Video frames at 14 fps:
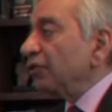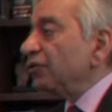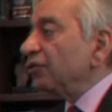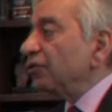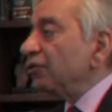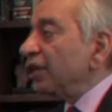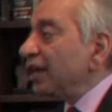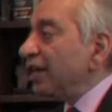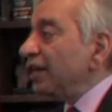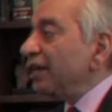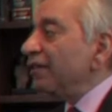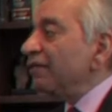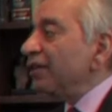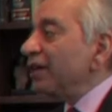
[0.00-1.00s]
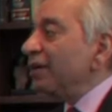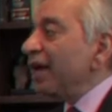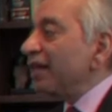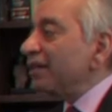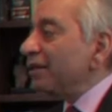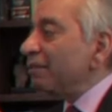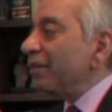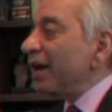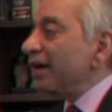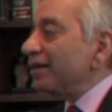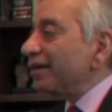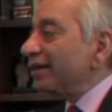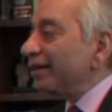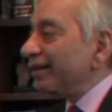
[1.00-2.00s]
So they, in a way, have a
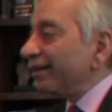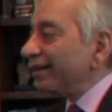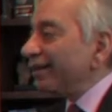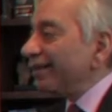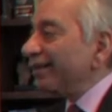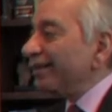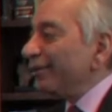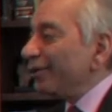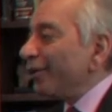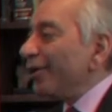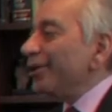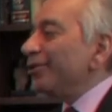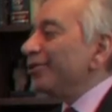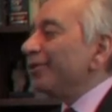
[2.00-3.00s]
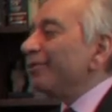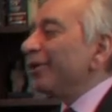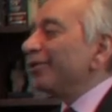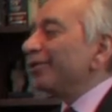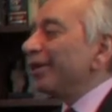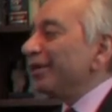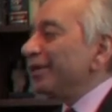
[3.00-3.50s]
better knowledge about the